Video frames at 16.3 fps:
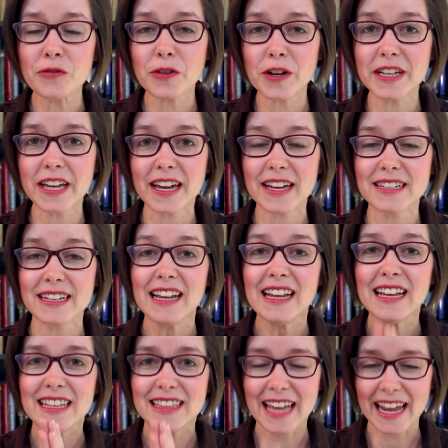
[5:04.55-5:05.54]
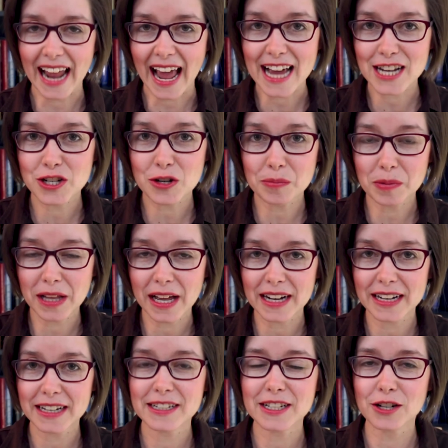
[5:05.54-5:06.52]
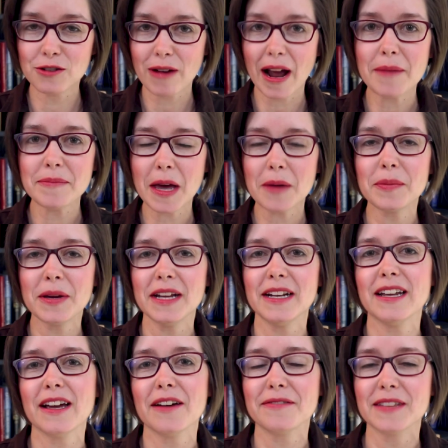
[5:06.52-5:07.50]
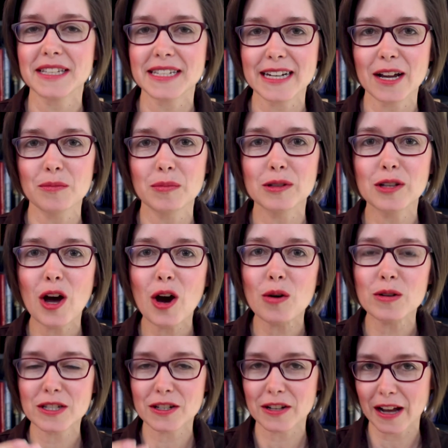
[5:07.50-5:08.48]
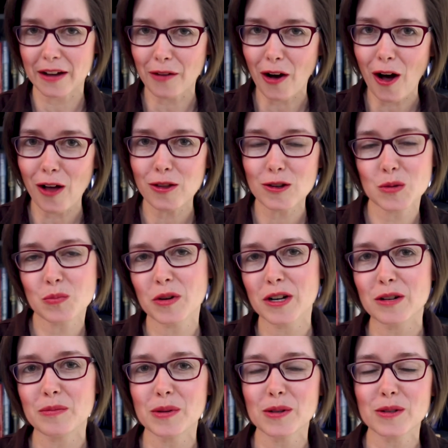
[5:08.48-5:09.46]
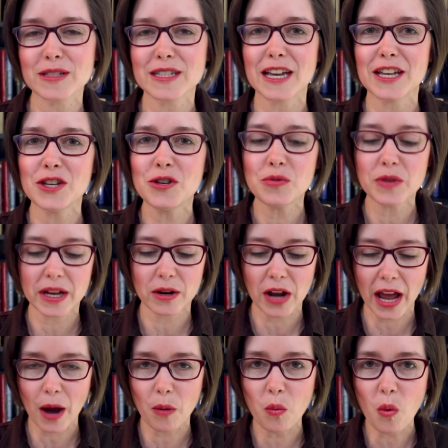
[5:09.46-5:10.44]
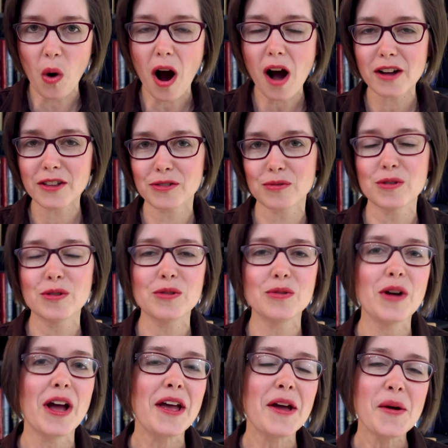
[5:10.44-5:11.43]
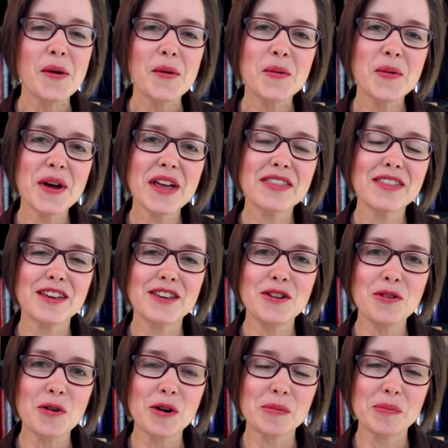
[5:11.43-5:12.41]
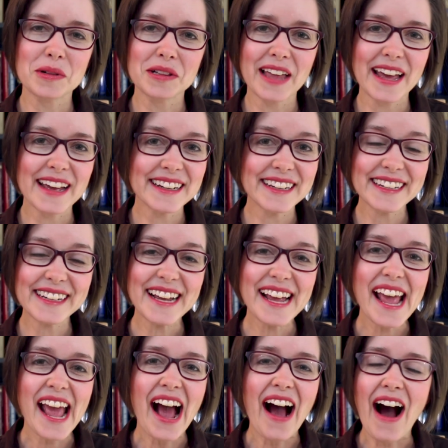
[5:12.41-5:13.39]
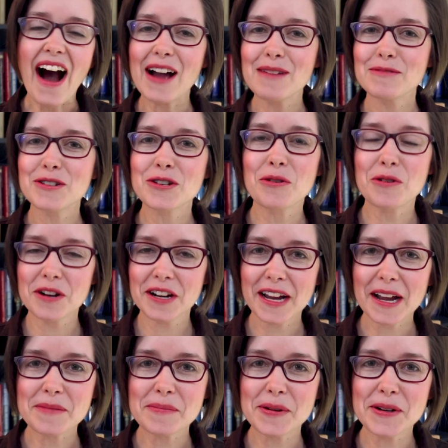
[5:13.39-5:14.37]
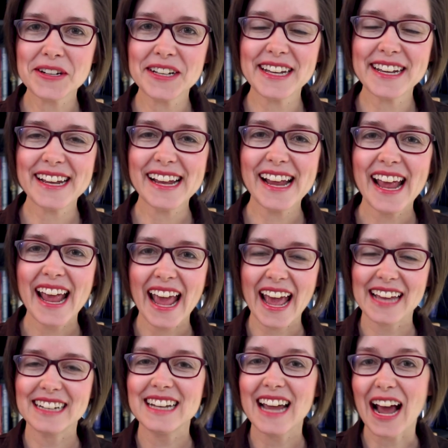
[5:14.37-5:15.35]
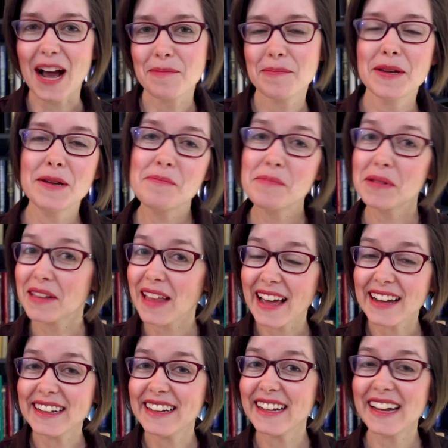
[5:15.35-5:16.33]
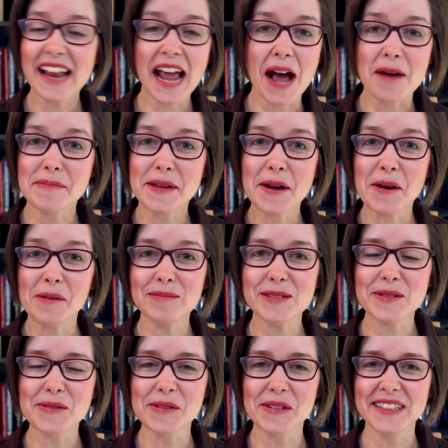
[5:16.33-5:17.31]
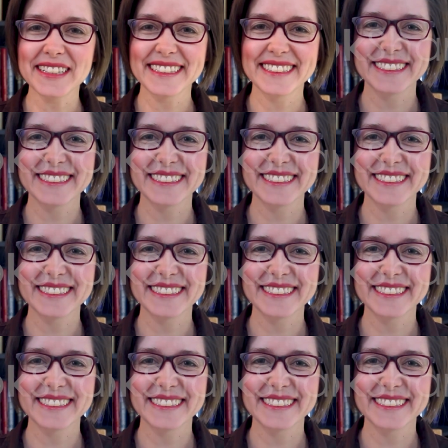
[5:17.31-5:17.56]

forget that as you're planning to grab that PDF that's down below, it's going to have all those printables that you can walk through with your planning. I'm Tori Amperky, and happy planning and happy homeschool.